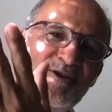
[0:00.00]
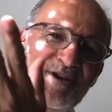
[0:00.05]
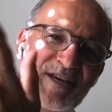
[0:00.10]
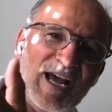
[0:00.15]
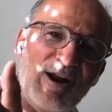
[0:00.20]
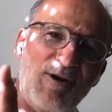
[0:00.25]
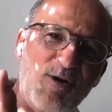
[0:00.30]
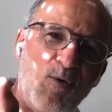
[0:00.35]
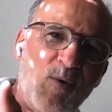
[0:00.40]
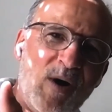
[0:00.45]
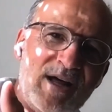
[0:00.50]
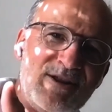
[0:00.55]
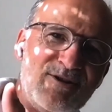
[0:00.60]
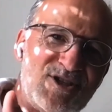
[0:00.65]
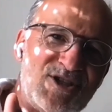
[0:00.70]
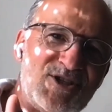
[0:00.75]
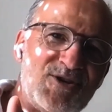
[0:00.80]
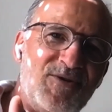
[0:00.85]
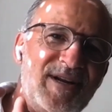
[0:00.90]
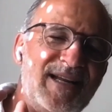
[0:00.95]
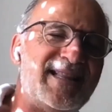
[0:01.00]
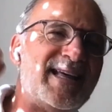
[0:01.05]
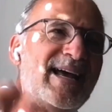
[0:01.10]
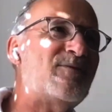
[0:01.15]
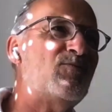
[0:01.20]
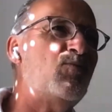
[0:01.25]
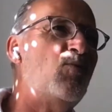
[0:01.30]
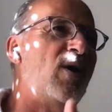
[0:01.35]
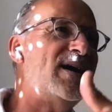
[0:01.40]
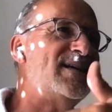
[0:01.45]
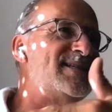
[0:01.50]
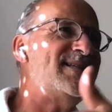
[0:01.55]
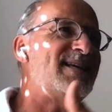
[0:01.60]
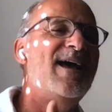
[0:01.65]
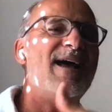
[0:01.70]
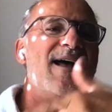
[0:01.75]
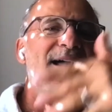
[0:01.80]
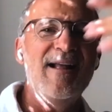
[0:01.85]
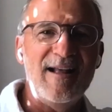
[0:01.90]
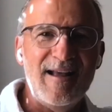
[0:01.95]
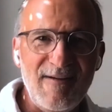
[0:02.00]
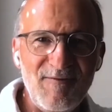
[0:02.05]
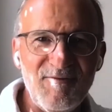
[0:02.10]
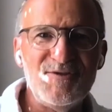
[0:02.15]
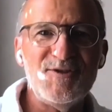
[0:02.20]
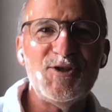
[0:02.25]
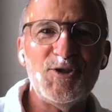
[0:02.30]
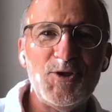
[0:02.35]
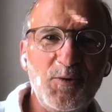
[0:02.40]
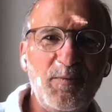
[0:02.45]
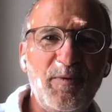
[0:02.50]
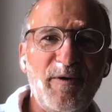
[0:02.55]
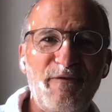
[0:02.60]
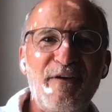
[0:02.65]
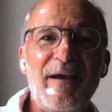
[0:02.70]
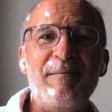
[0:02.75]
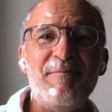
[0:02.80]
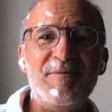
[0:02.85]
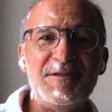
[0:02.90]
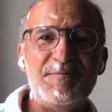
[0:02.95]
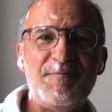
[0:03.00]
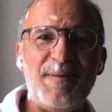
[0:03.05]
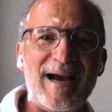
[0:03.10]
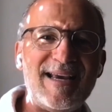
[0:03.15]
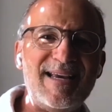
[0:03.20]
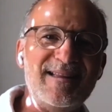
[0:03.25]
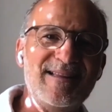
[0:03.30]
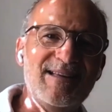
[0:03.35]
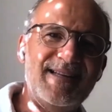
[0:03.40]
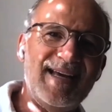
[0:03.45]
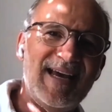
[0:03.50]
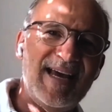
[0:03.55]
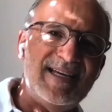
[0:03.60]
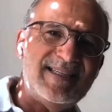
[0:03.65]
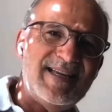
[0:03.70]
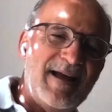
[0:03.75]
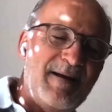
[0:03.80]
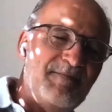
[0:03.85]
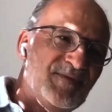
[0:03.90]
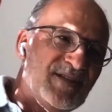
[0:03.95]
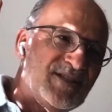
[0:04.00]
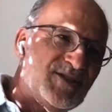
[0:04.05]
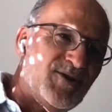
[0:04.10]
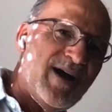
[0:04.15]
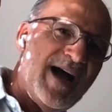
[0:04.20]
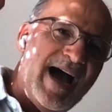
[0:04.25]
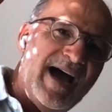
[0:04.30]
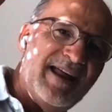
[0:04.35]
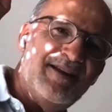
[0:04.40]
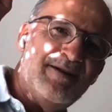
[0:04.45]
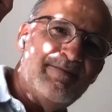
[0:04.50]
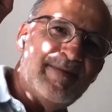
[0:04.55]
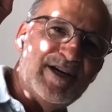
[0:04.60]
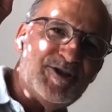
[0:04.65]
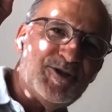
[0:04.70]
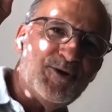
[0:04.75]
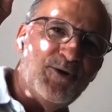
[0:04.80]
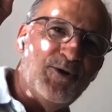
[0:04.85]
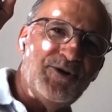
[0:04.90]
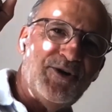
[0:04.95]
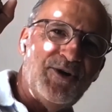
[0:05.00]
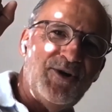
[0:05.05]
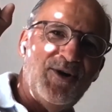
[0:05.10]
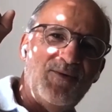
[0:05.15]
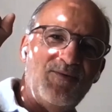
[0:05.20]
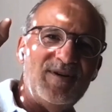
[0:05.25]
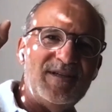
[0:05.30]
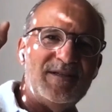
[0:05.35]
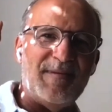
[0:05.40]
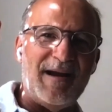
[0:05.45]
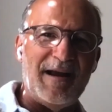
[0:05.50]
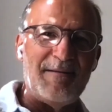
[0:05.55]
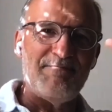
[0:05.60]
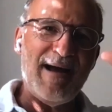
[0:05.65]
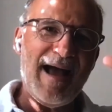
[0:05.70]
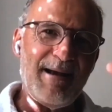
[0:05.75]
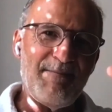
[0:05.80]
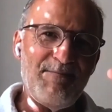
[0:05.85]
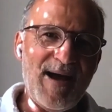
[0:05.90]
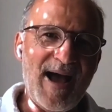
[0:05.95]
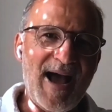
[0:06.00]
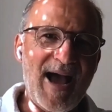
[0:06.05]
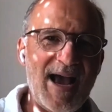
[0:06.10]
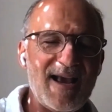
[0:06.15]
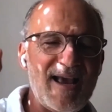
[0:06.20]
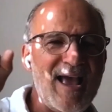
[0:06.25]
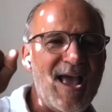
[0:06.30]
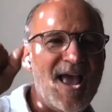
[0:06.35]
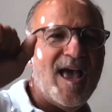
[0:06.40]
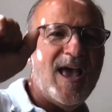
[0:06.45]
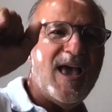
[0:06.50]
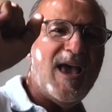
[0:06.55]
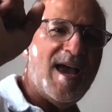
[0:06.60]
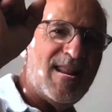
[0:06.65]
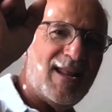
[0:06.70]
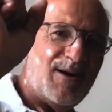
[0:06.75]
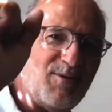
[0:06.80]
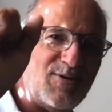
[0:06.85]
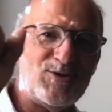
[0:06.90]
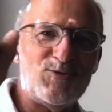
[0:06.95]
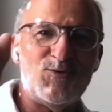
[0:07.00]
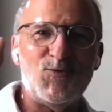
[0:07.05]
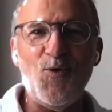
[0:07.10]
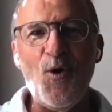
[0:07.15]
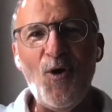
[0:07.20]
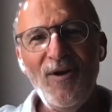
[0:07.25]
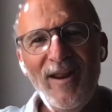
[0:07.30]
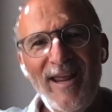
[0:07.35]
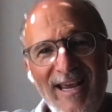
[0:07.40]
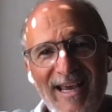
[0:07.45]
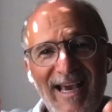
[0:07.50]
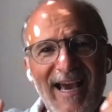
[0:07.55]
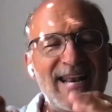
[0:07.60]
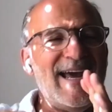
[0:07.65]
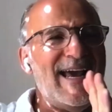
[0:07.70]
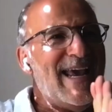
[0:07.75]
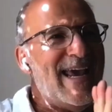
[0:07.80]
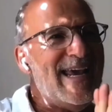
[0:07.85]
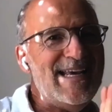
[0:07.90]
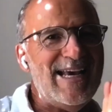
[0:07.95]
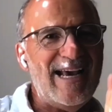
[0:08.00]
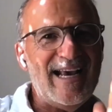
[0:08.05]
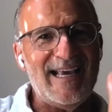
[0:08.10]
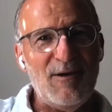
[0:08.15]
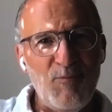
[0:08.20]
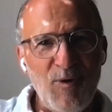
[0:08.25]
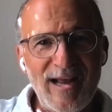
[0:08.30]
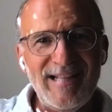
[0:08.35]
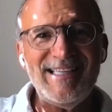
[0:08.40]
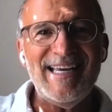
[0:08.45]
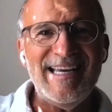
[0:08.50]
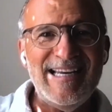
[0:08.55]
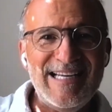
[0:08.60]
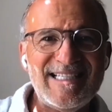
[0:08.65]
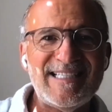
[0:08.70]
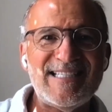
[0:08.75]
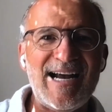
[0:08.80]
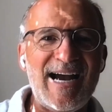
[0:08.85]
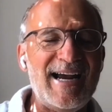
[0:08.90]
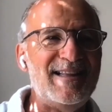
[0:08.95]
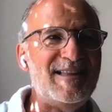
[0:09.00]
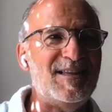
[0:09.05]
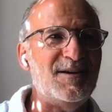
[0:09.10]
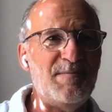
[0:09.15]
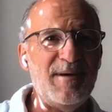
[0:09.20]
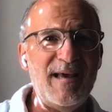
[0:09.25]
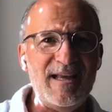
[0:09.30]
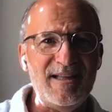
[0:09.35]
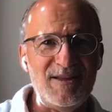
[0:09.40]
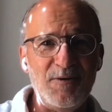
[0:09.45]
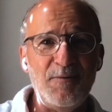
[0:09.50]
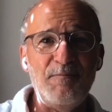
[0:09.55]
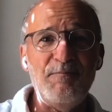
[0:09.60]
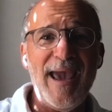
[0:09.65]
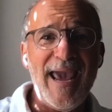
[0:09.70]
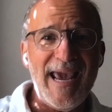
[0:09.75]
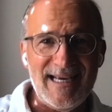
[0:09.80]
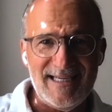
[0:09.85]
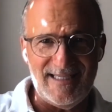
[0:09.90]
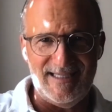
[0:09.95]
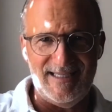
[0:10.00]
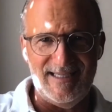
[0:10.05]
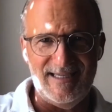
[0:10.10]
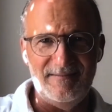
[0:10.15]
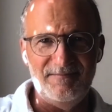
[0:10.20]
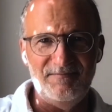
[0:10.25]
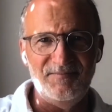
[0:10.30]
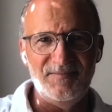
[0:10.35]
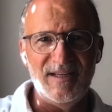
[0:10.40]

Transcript: the yellow one, the Sony that was super famous back in the days. So I had it on my shoulder with my backpack and I was rolling and I went inside the, the base.